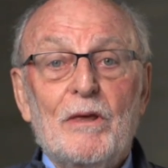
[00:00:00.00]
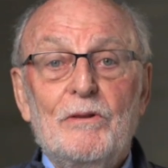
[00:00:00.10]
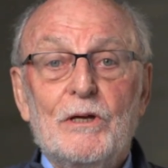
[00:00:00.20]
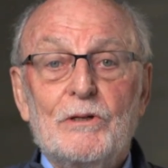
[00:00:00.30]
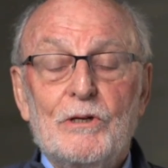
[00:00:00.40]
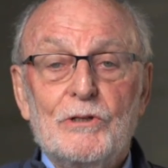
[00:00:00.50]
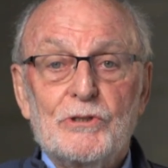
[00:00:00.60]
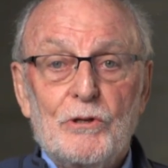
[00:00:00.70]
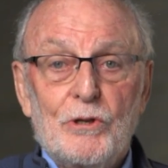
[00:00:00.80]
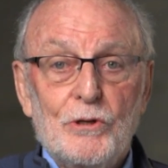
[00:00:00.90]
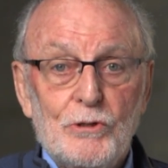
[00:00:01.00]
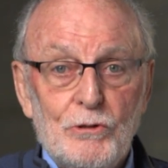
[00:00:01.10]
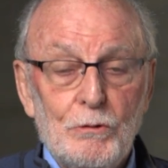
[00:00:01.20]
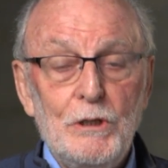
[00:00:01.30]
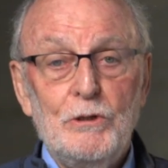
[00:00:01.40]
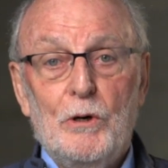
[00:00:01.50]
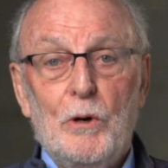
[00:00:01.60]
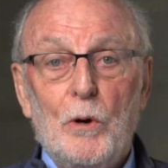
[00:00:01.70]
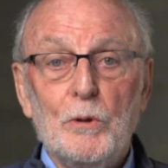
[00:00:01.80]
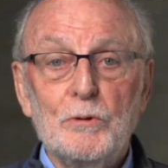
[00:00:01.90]
that as a
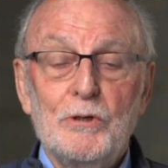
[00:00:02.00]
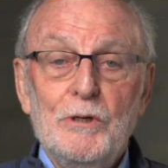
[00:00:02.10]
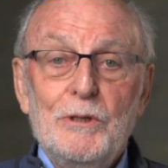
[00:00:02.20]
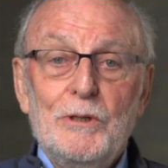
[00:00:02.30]
33-year-old,